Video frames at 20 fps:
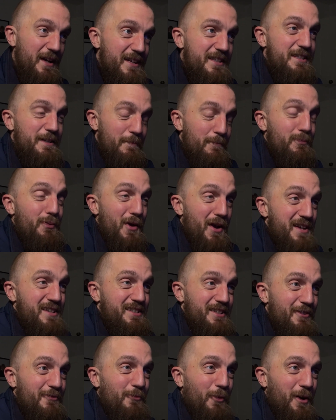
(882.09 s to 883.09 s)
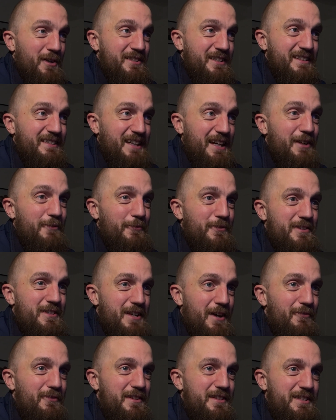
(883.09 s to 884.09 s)
it's impressive what it did for
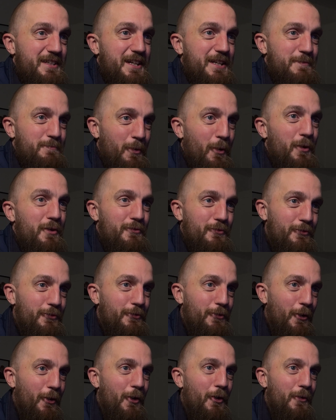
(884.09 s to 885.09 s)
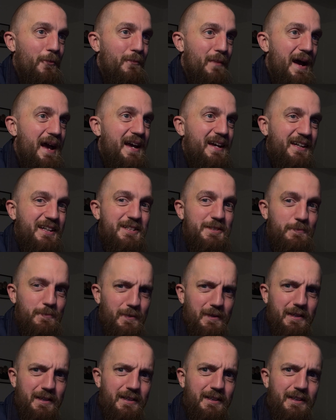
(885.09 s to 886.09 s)
76.4 megs,
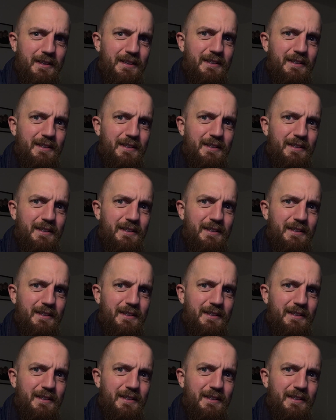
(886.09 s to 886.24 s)
but